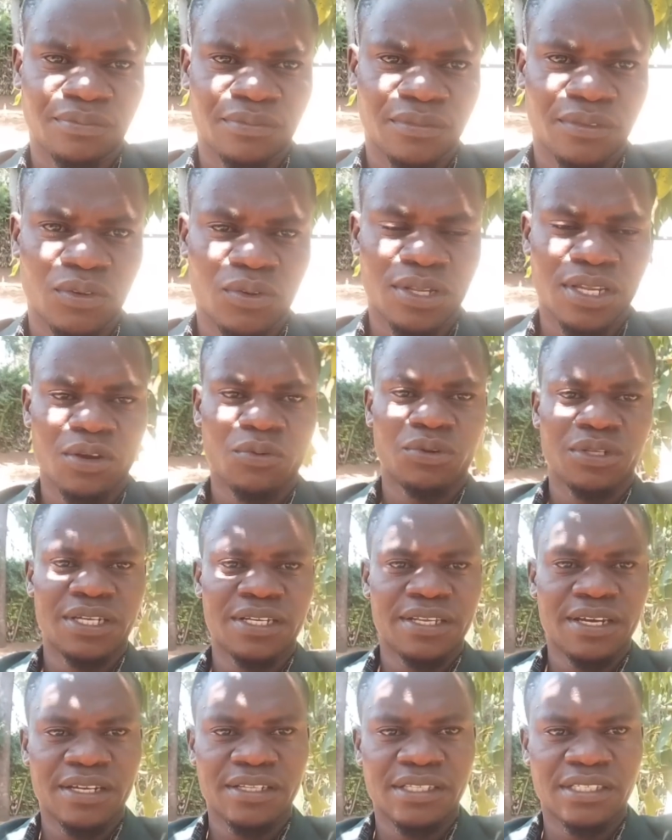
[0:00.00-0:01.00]
when I
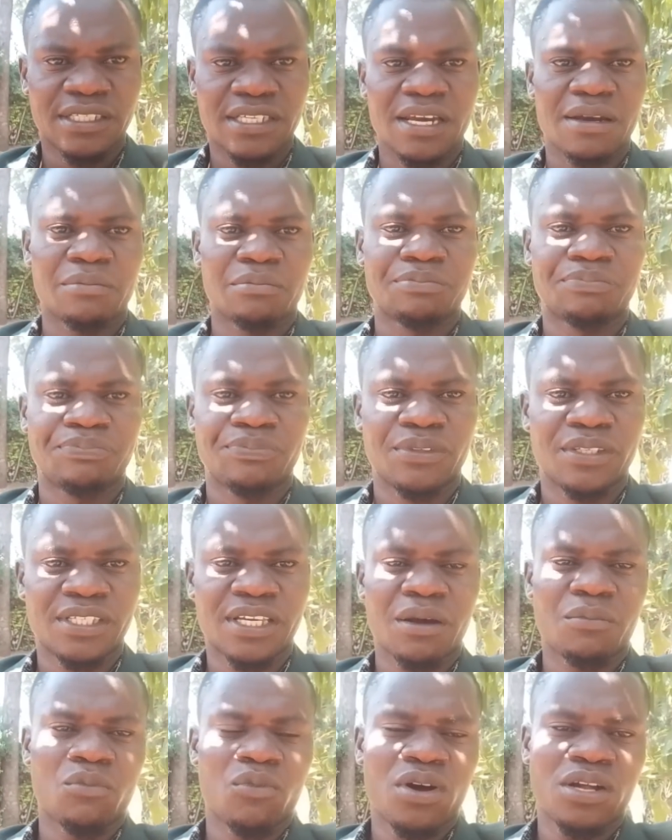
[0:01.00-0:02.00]
needed
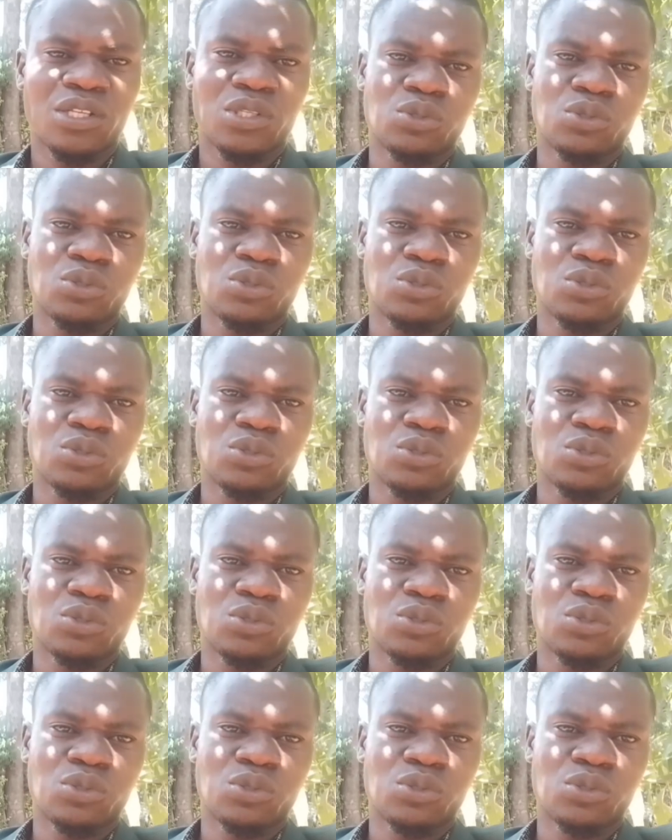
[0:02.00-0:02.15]
someone